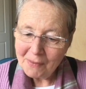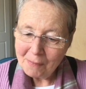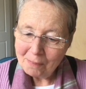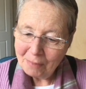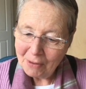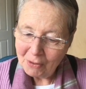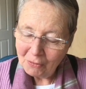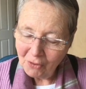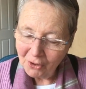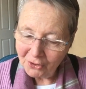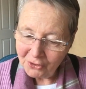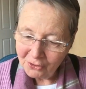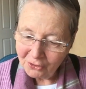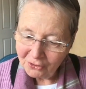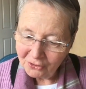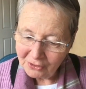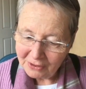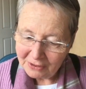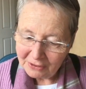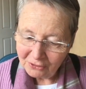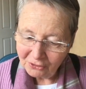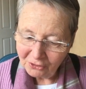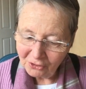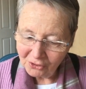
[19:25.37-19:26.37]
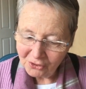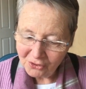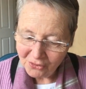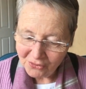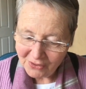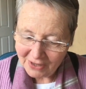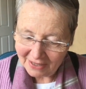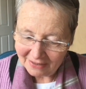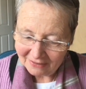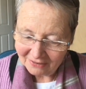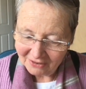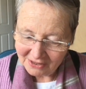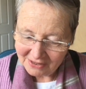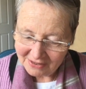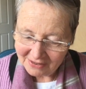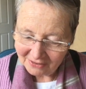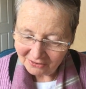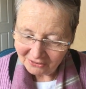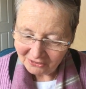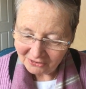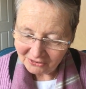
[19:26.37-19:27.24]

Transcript: But what you're doing is you're creating this